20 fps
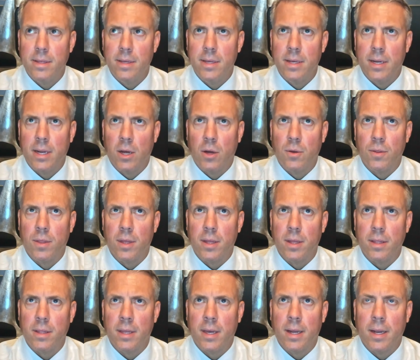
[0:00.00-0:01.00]
you know,
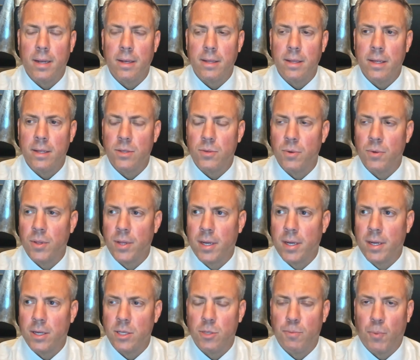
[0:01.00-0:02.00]
that, that it's really
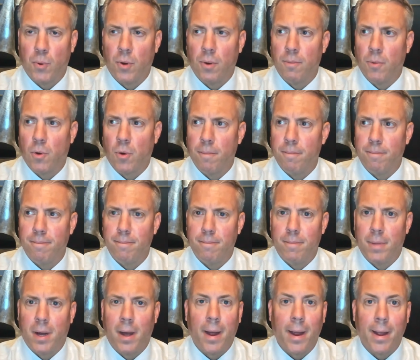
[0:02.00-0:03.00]
going to spur more
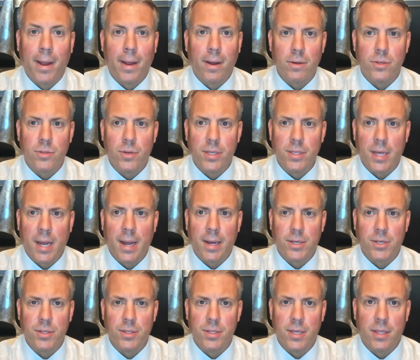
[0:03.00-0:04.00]
buying or transactions.